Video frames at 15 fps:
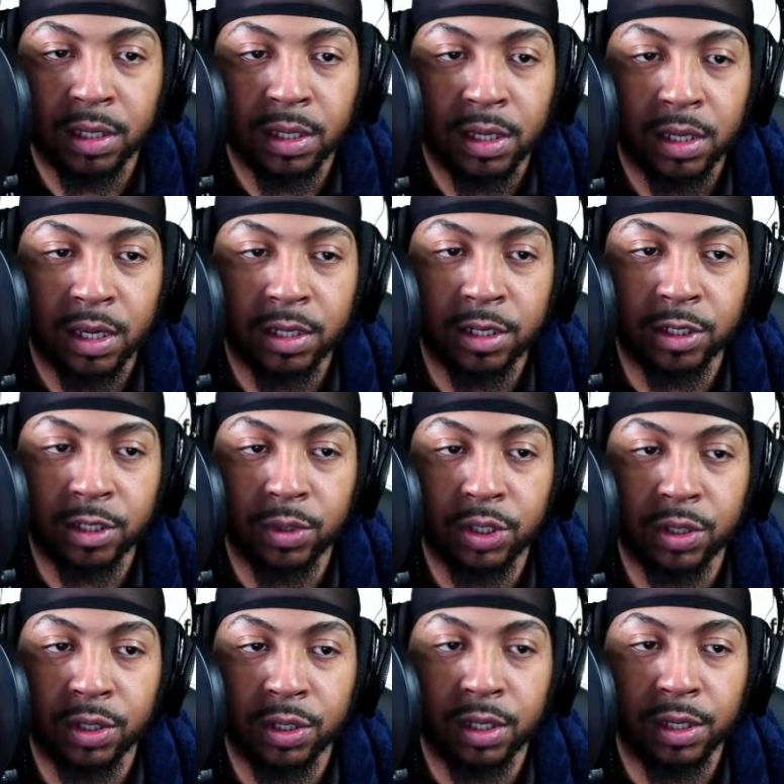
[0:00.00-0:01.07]
And that's what you
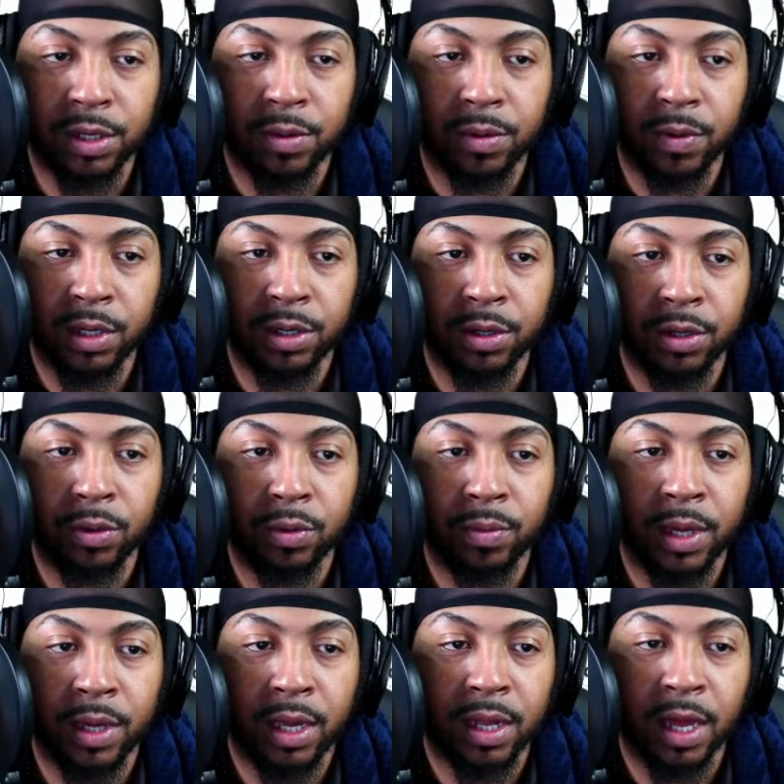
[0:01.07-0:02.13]
can literally do,
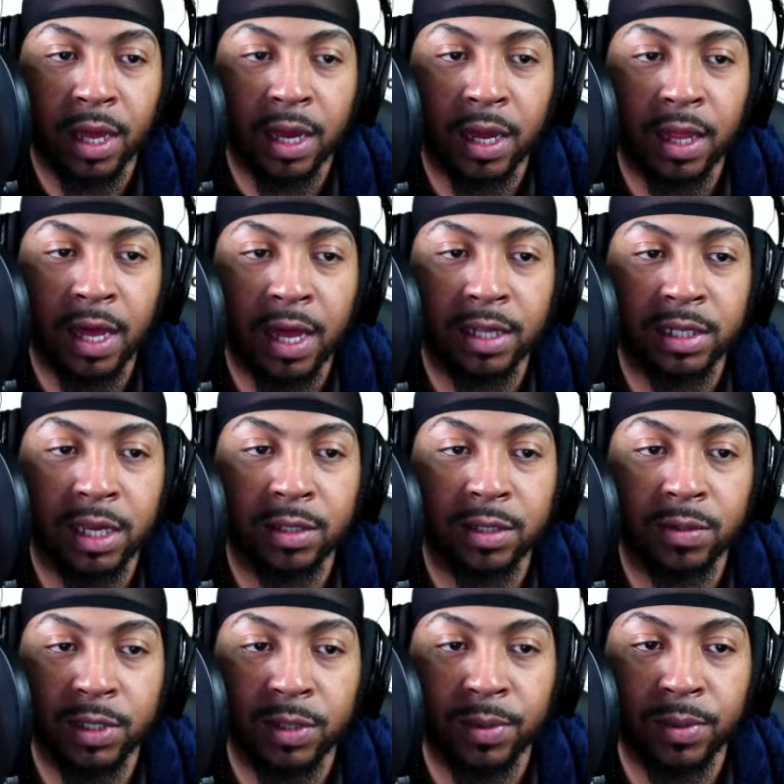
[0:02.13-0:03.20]
man. Like a lot of times we
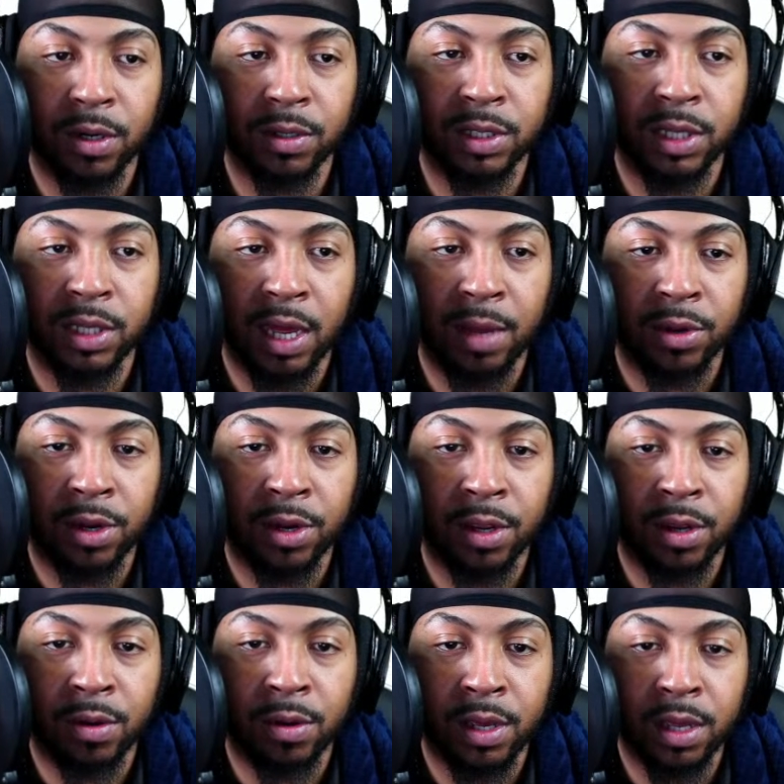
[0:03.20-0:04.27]
spend our time on the
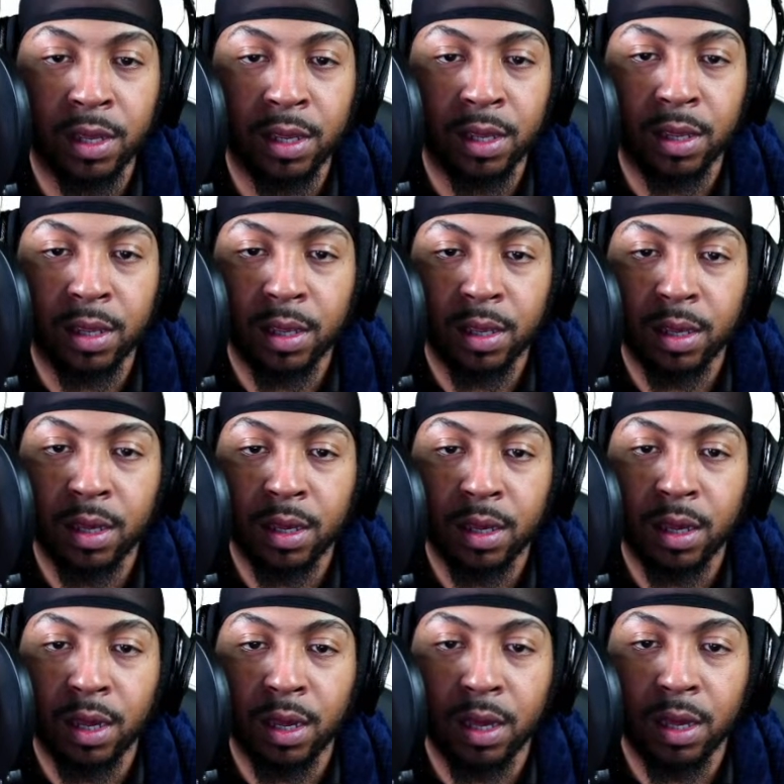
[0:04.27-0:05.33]
internet
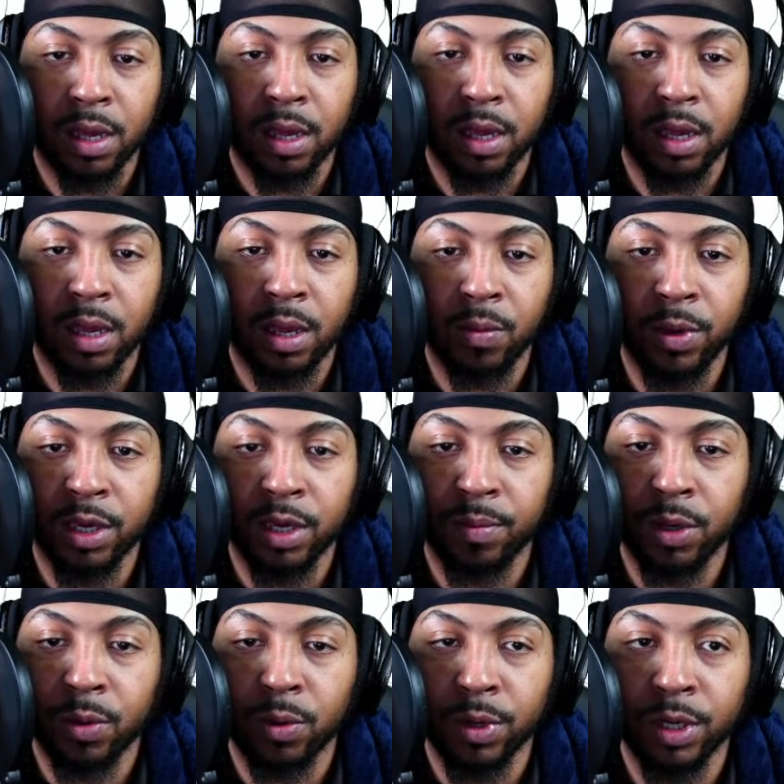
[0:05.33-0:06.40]
And we can be
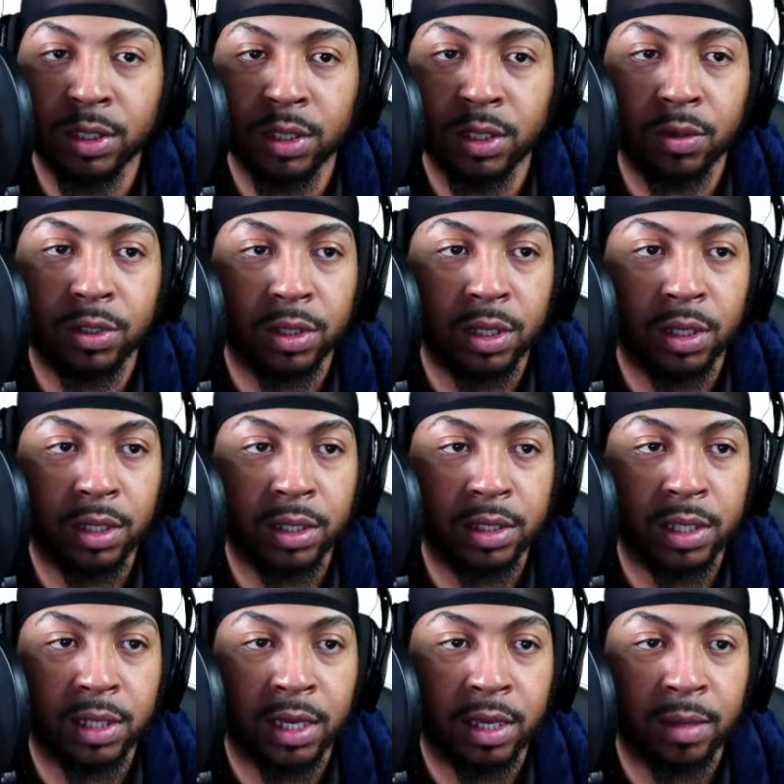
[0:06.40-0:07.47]
researching things
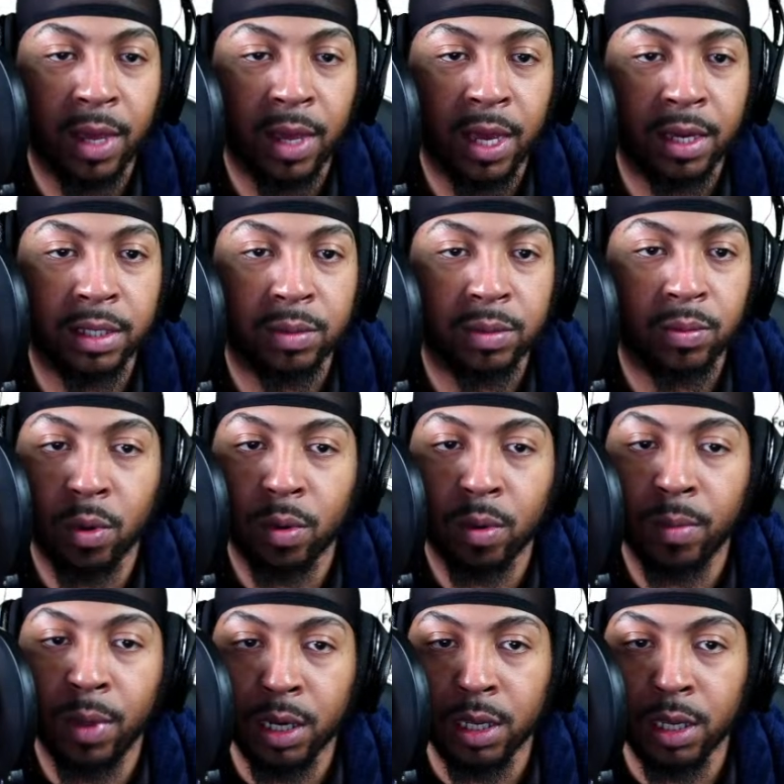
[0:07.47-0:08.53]
that can make us more
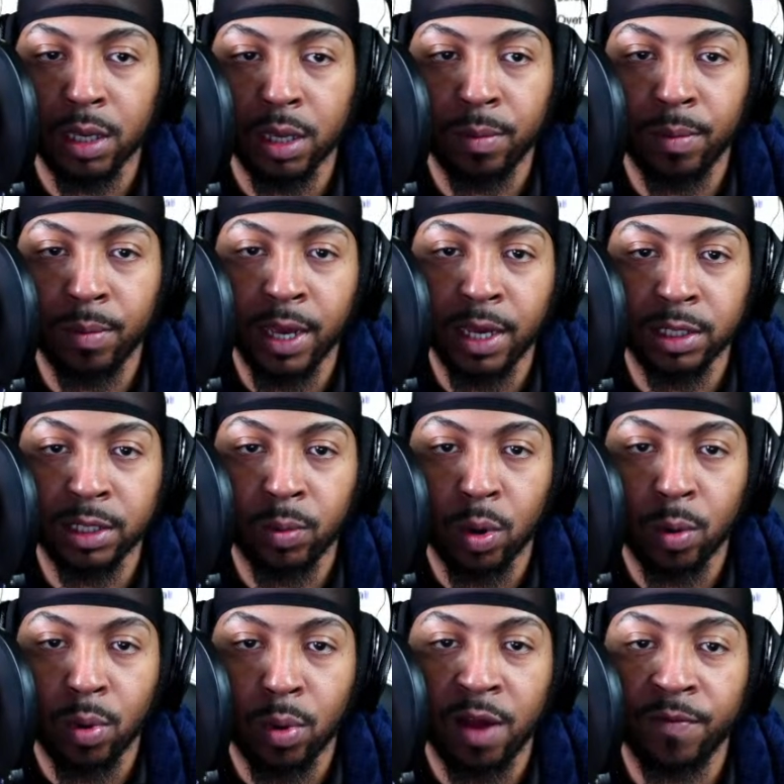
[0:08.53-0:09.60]
money and make us more
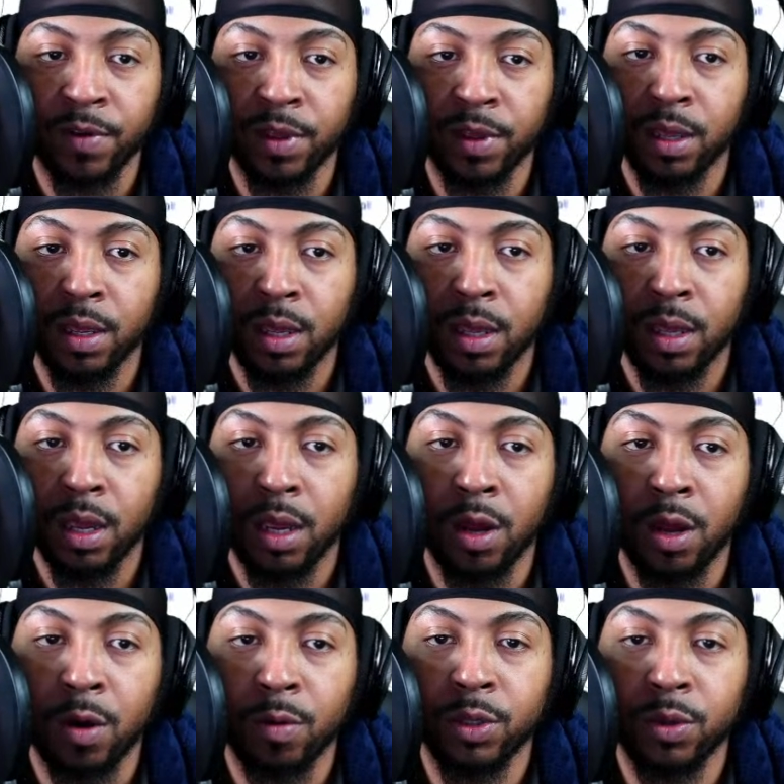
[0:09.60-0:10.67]
profit. And
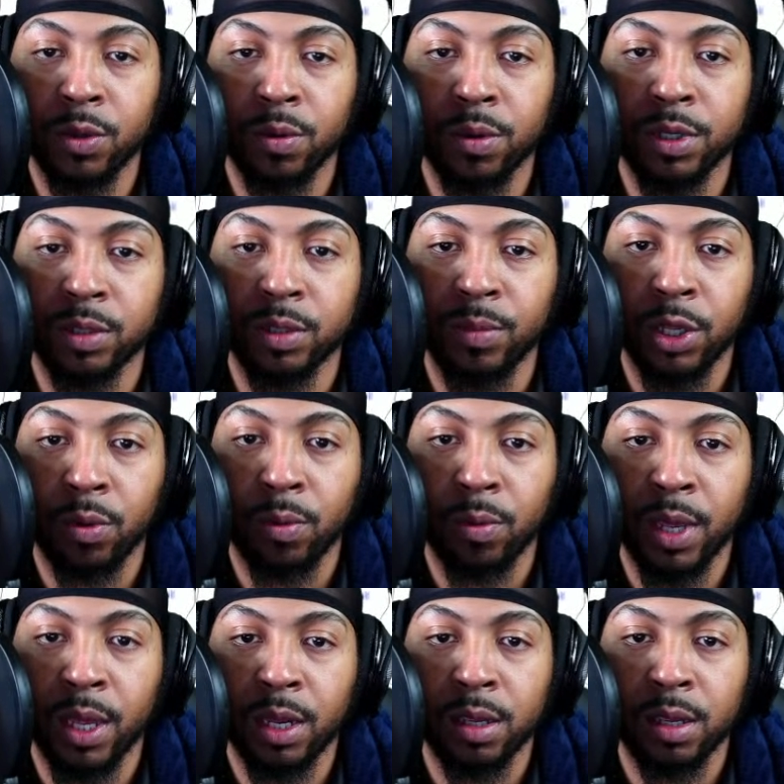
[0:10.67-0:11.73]
all we doing is
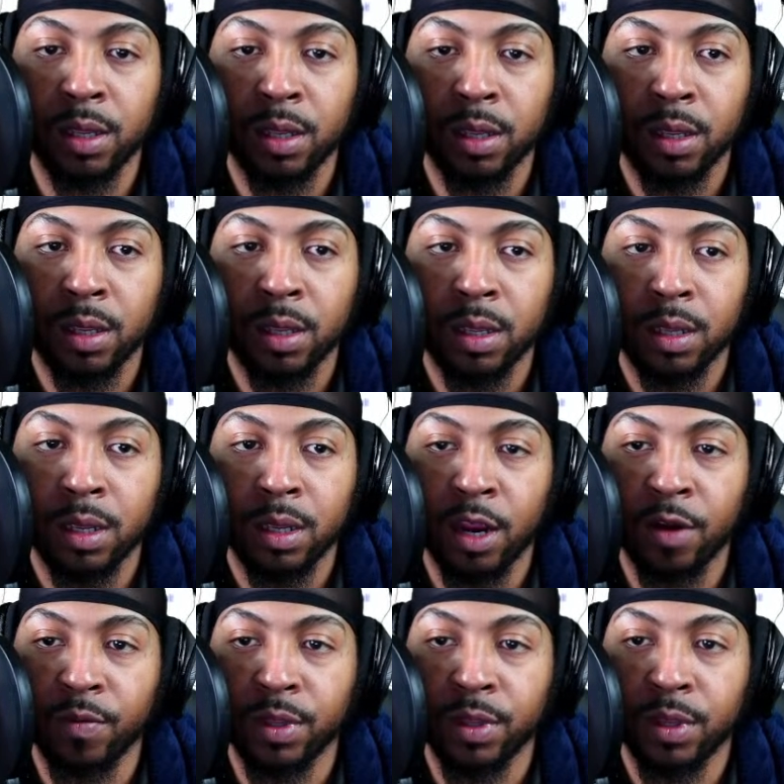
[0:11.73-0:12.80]
middlemaning
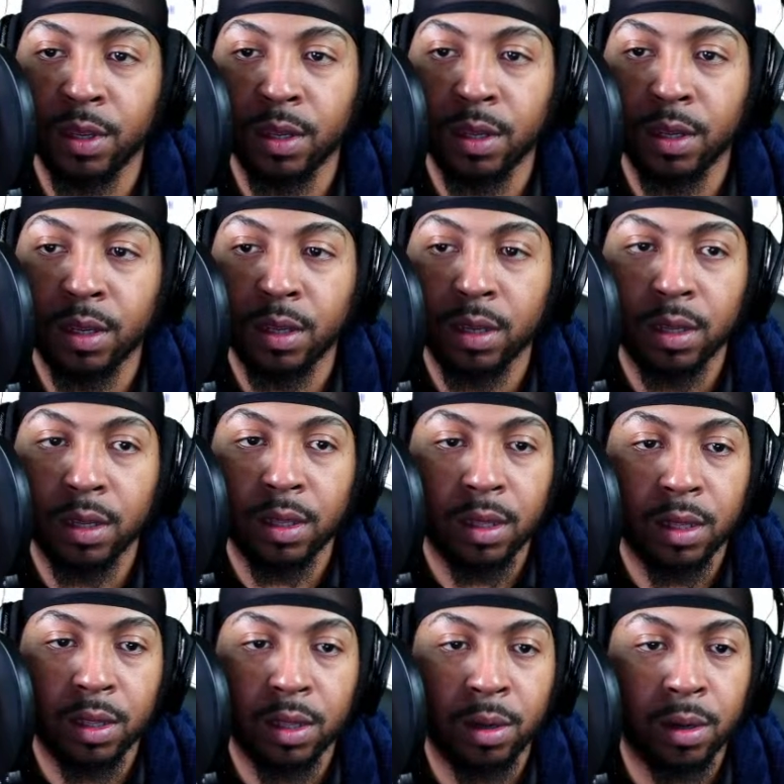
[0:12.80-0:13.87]
everything,
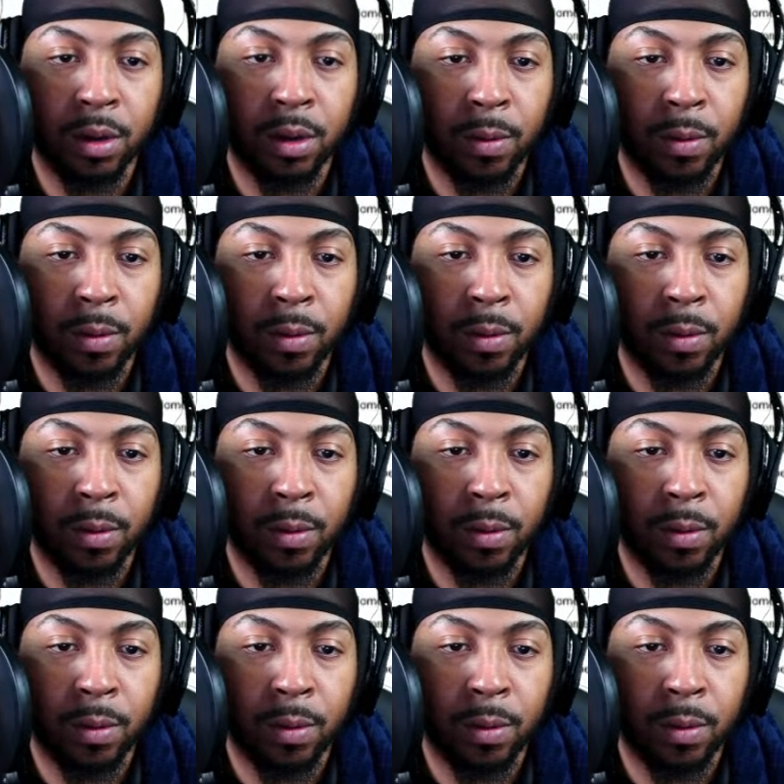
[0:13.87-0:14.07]
you know?